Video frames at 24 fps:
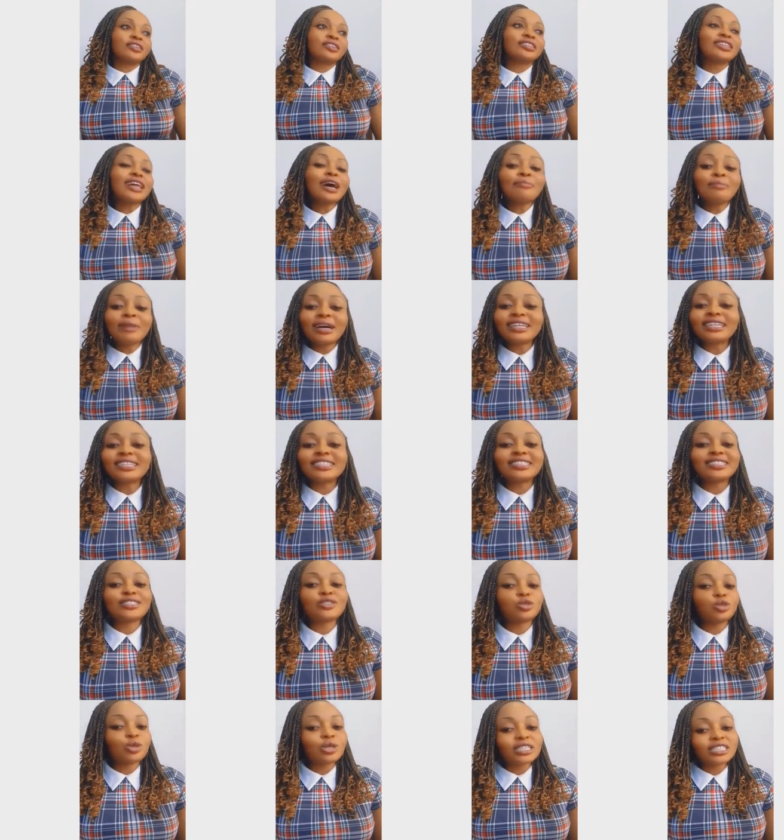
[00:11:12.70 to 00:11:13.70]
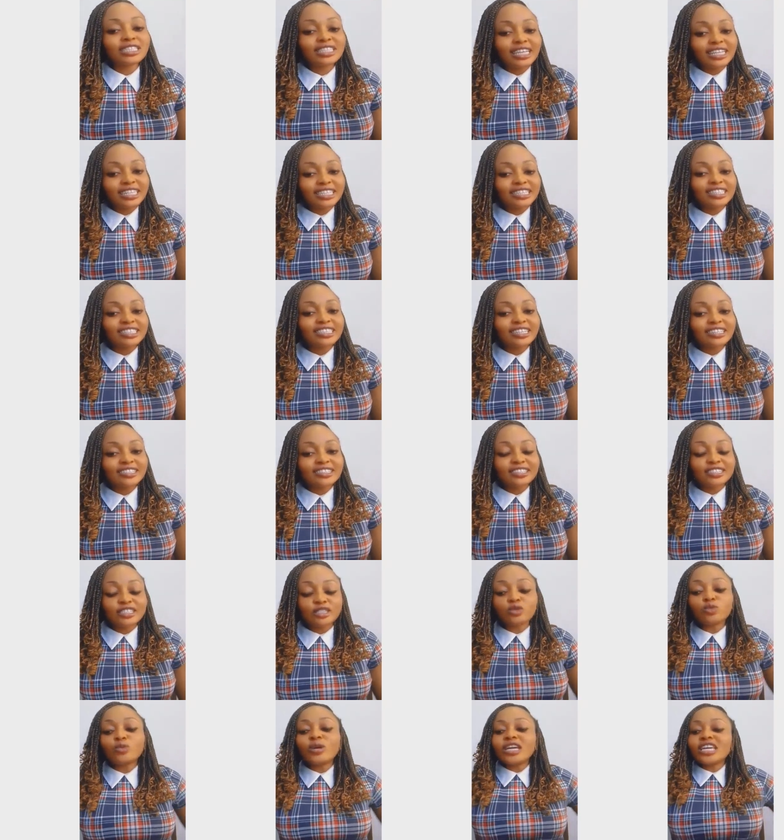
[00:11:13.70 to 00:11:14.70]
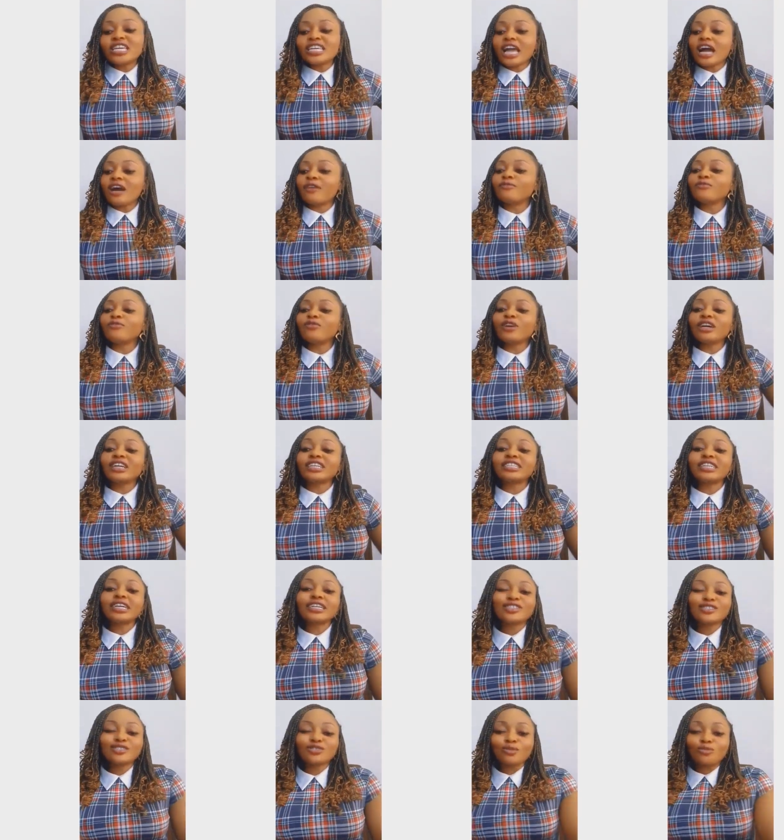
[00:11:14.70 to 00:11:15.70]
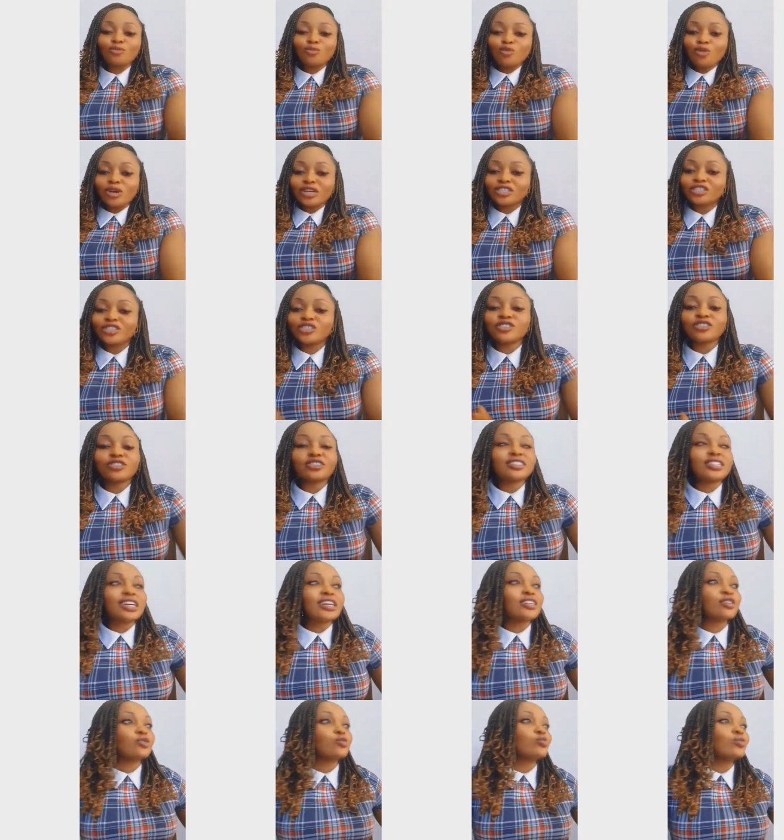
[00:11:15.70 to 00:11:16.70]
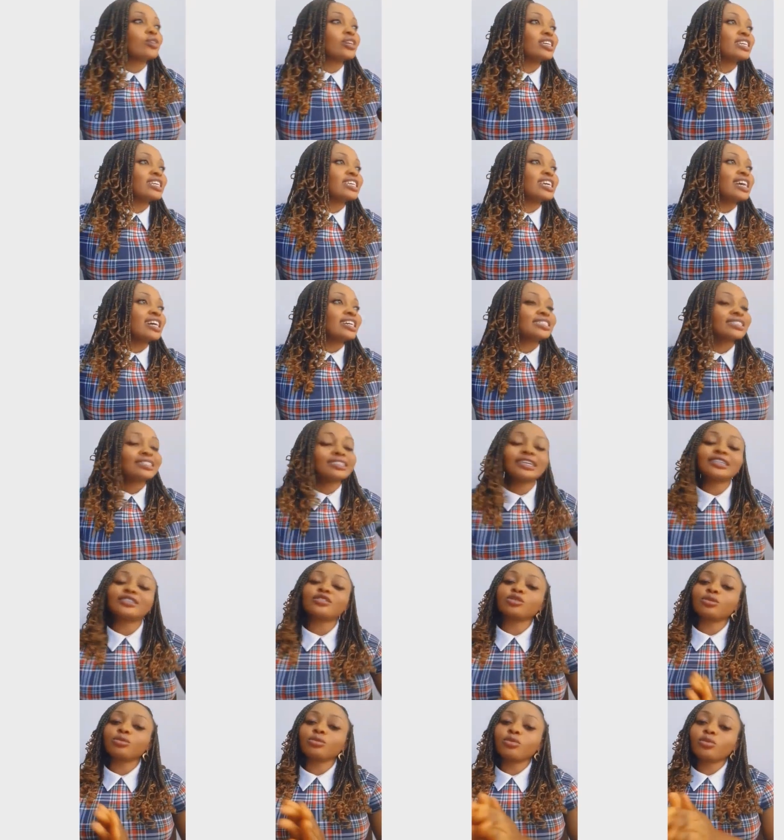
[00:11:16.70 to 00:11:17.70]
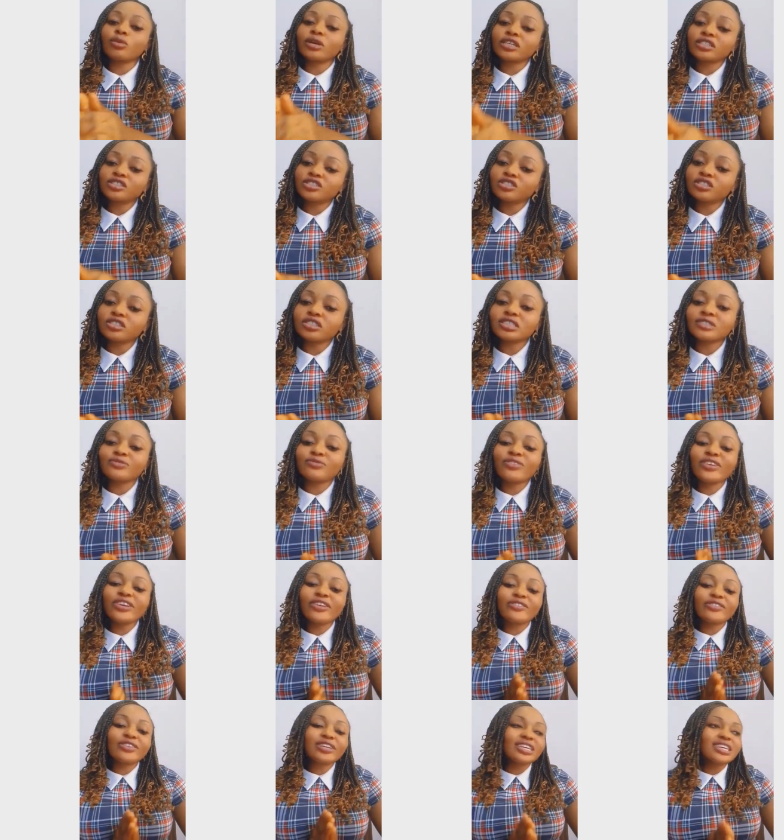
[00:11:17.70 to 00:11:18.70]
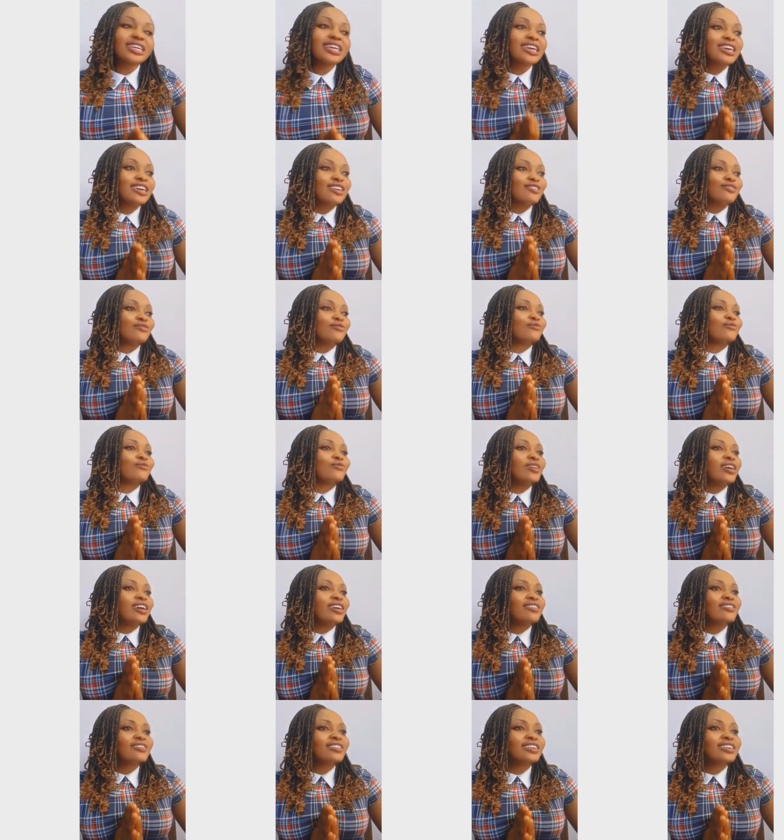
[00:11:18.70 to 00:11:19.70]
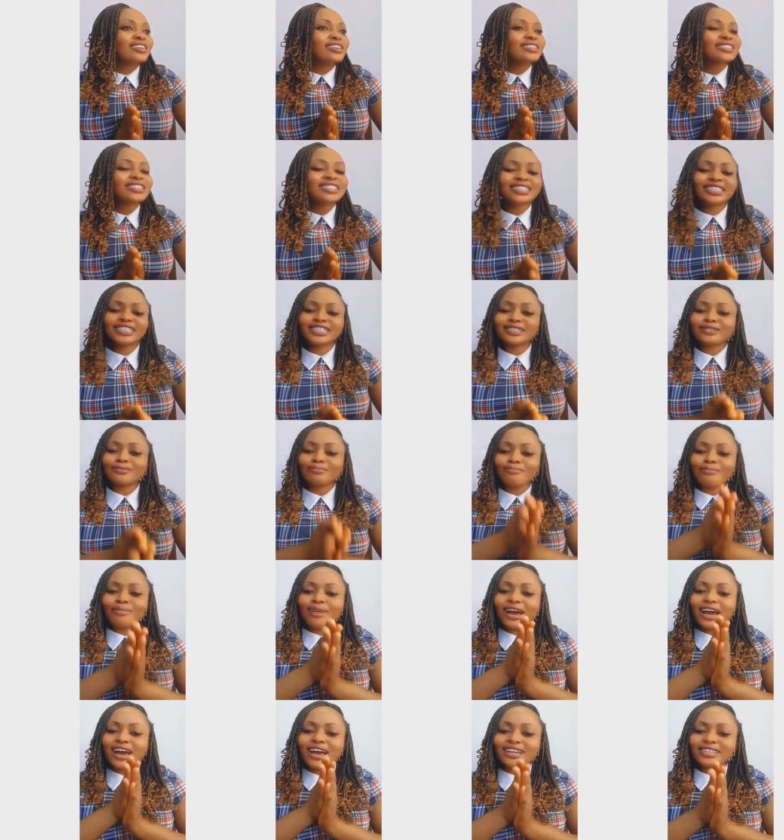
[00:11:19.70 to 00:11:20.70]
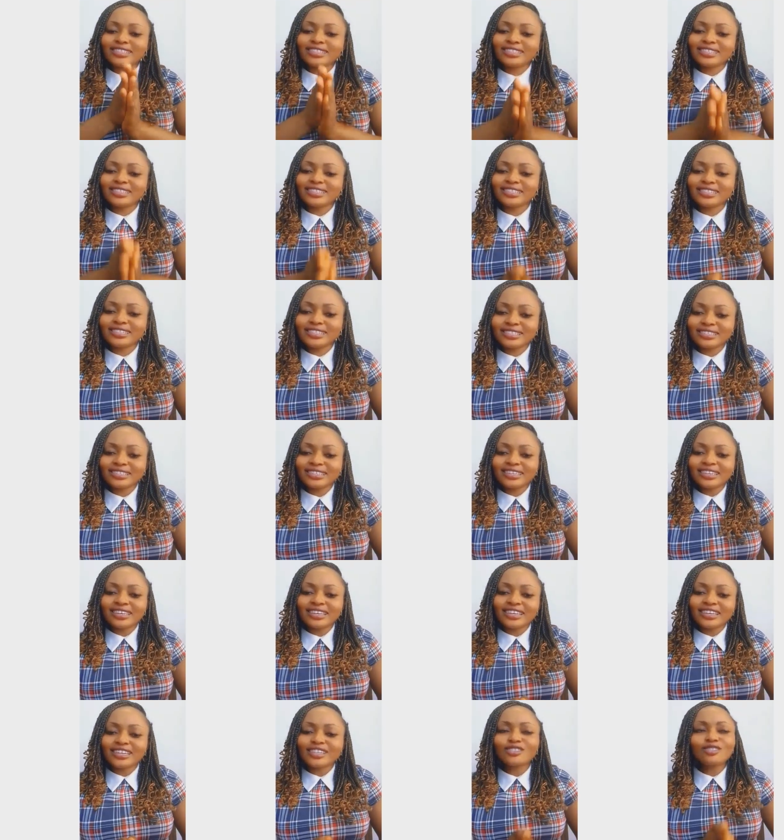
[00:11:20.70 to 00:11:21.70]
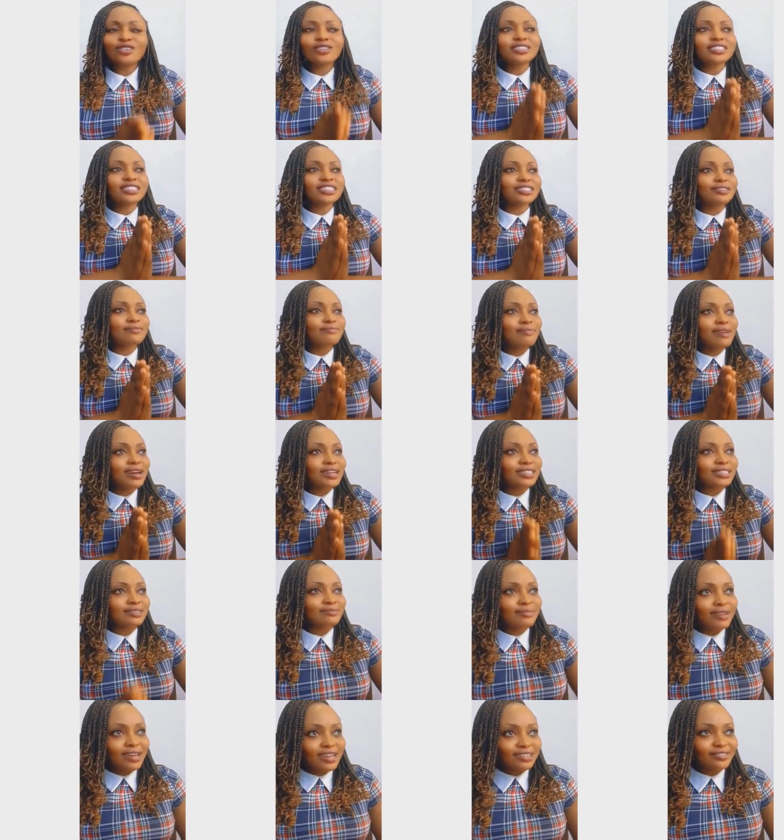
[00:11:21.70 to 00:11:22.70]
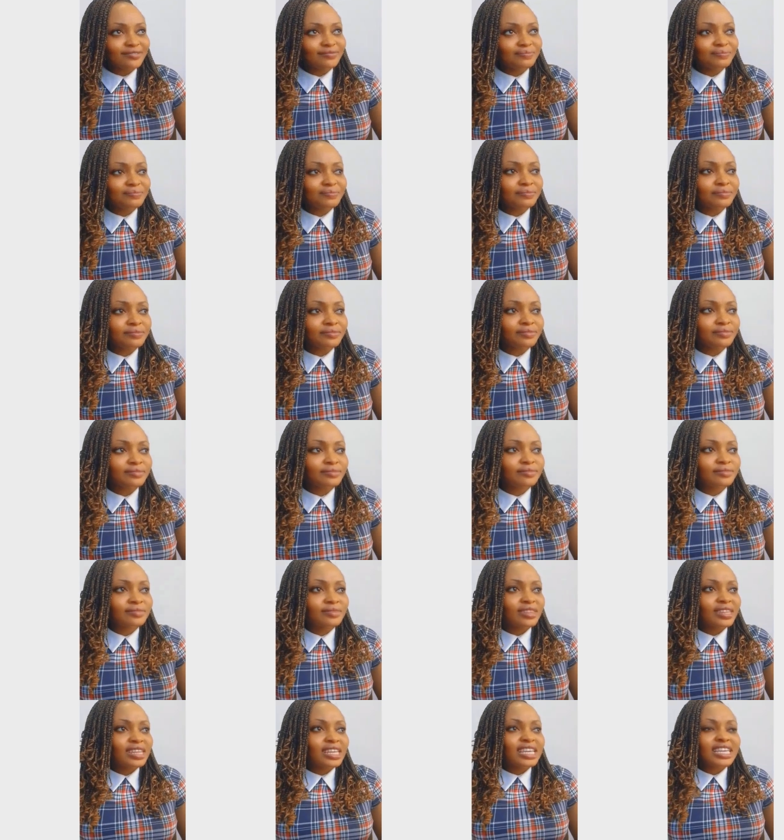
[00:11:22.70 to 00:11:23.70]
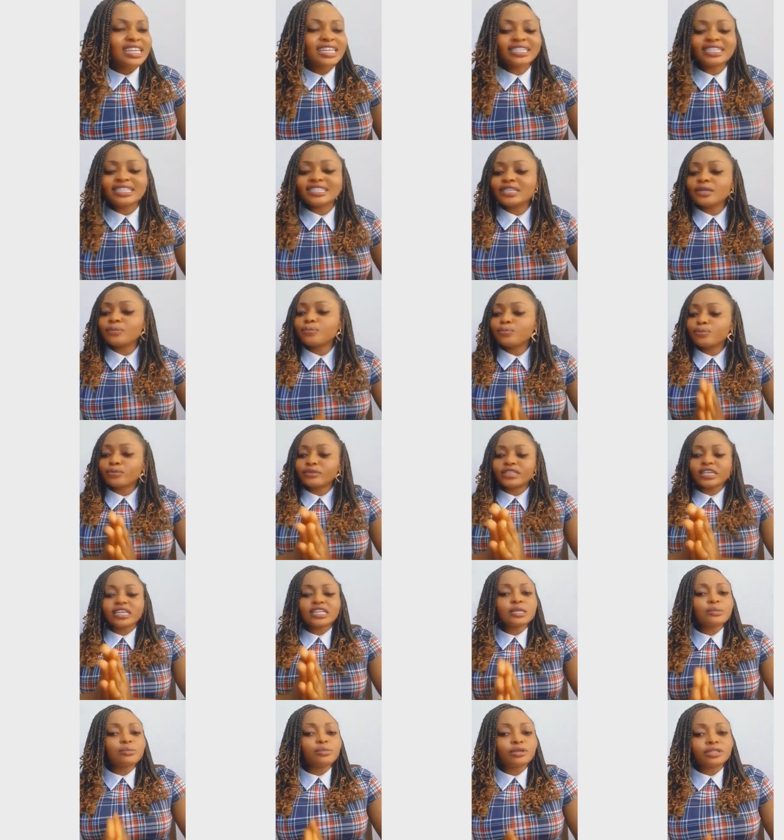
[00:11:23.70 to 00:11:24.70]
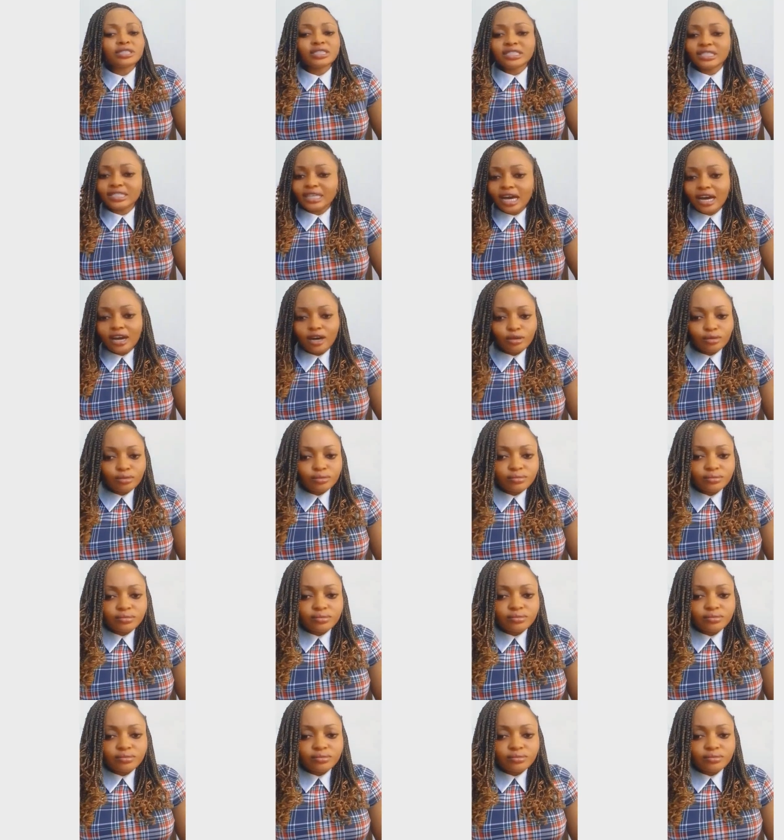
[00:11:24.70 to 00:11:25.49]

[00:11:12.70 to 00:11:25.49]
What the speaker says: that man is so intelligent. The way he avoided some questions and the way he answered some questions, very, very smart. He's such a smart man. He didn't put anybody down.